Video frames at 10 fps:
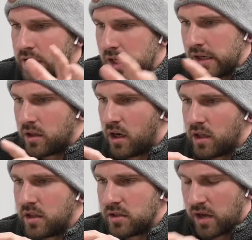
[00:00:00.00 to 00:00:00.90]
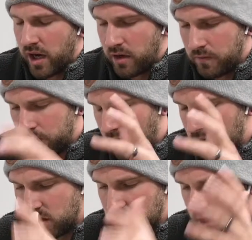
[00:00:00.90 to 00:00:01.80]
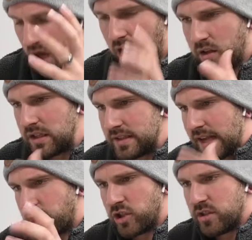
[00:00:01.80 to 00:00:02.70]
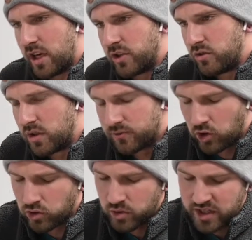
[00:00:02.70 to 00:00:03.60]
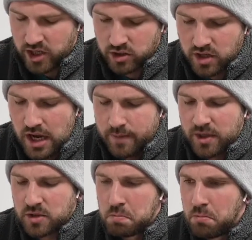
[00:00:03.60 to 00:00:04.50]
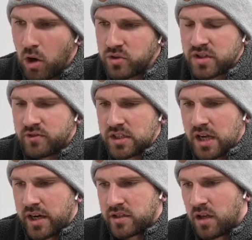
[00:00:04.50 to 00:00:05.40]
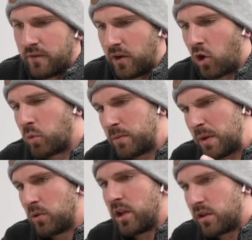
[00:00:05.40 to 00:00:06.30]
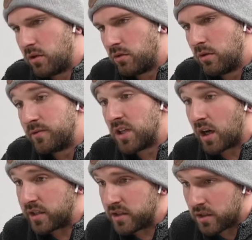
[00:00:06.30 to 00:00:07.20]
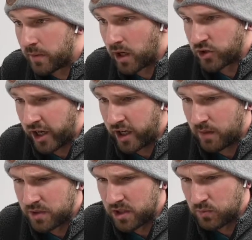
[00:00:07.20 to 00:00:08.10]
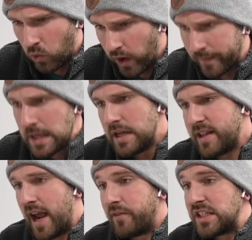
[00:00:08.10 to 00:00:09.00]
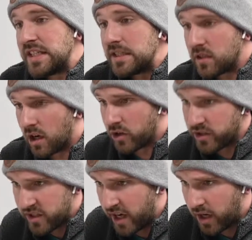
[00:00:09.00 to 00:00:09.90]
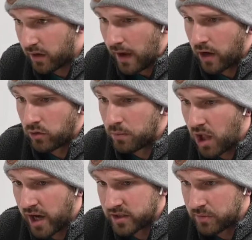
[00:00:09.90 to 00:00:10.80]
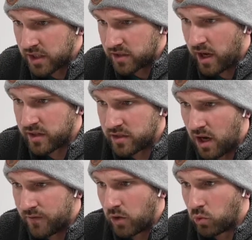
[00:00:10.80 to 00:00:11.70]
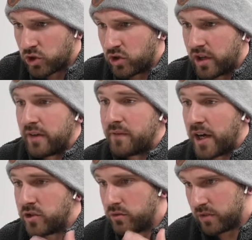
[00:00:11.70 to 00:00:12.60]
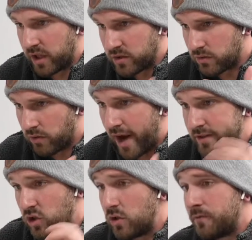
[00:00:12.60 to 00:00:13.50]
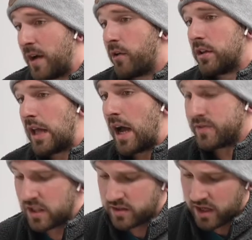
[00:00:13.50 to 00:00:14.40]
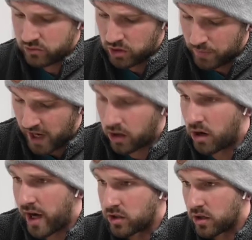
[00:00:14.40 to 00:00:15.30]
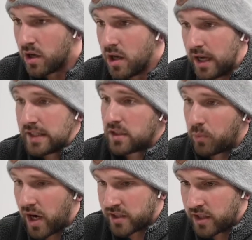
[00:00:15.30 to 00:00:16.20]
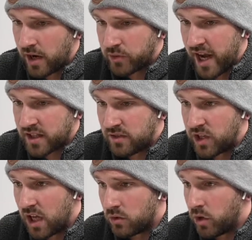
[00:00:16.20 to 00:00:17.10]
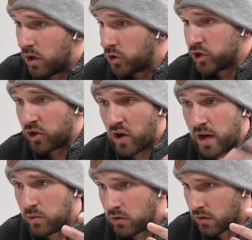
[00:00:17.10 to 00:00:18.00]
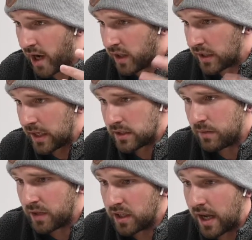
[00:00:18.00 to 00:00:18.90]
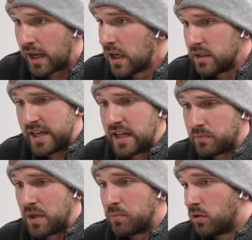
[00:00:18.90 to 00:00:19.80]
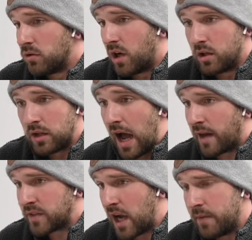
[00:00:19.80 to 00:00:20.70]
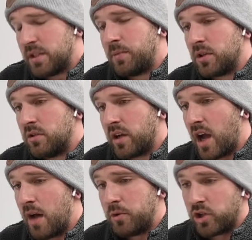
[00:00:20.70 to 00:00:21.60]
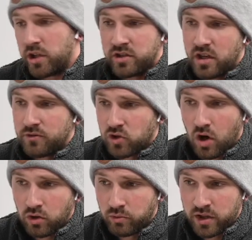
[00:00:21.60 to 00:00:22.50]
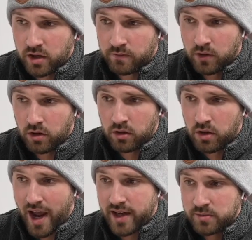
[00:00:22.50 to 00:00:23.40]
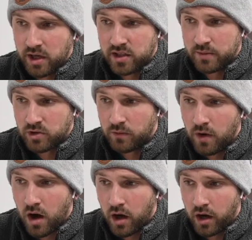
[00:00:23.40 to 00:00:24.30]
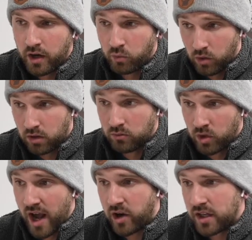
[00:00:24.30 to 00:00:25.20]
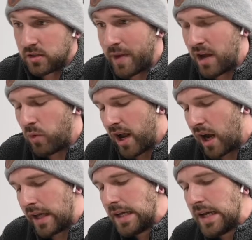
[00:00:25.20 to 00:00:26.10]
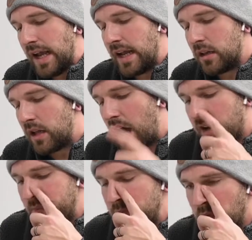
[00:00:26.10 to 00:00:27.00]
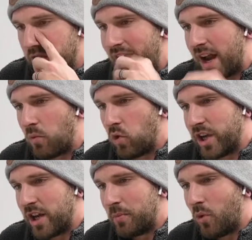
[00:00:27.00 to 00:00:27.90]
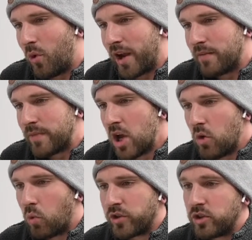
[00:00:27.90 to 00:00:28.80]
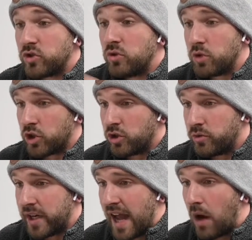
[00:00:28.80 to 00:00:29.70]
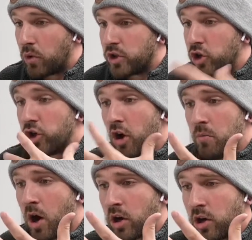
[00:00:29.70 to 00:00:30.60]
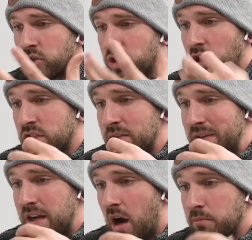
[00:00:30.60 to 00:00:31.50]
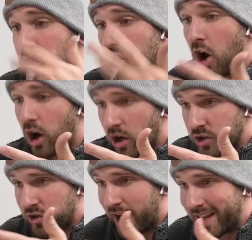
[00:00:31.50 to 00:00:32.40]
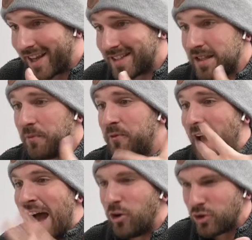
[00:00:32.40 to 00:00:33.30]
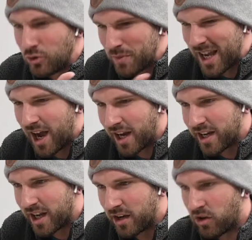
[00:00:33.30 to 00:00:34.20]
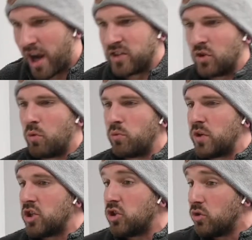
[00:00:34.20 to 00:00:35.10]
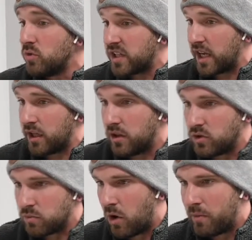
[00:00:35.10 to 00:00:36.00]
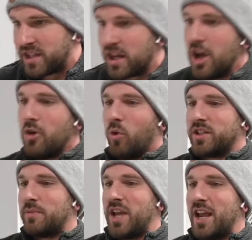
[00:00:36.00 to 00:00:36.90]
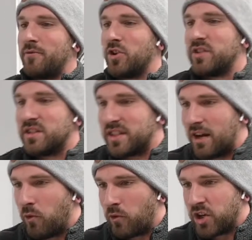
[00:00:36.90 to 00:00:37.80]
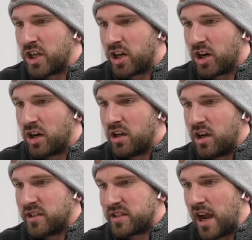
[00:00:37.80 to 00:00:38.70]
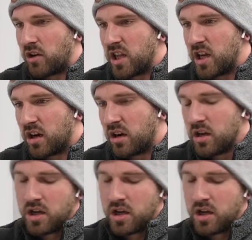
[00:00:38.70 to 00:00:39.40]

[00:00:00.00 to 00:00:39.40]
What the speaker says: to get done in these kind of, in these sessions that I do, these virtual sessions, because most of this kind of stuff are with people like you who have done a decent amount of training up to this point. They have a decent understanding of how to apply some of this kind of stuff, and we're just looking to fine tune things, right? So you've found a lot of success with your pet corrector in suppressing that reactivity out the window, which is incredible, right? Like that's something that takes people a lot of time typically to accomplish. And like you said, you've struggled with it for X amount of time so far, and we're now getting some headway on it. And a lot of people then will hit a point where they'll do what you're doing now, where their no marker starts to become charged, right? It gets some value behind it, right? So when we use it in those moments, once the behavior is instead of over here, it's down here,